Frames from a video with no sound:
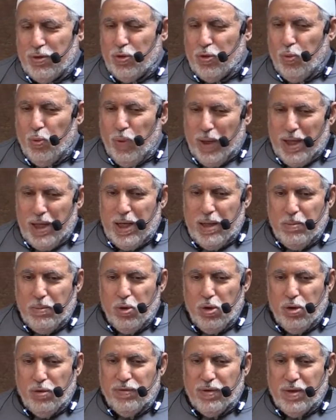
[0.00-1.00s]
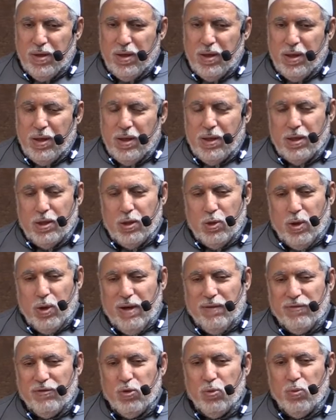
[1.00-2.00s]
To win him over, you
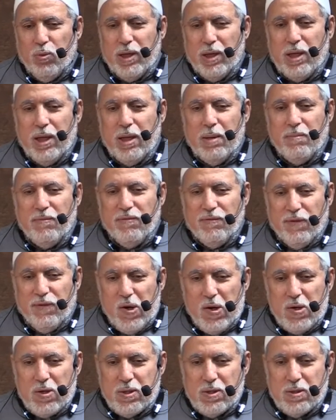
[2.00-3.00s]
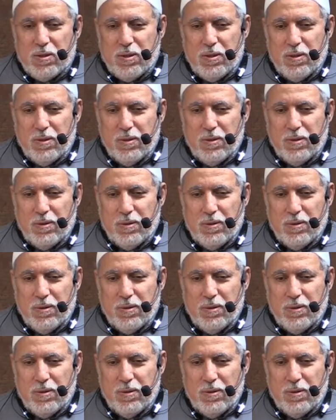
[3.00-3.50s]
have to win him first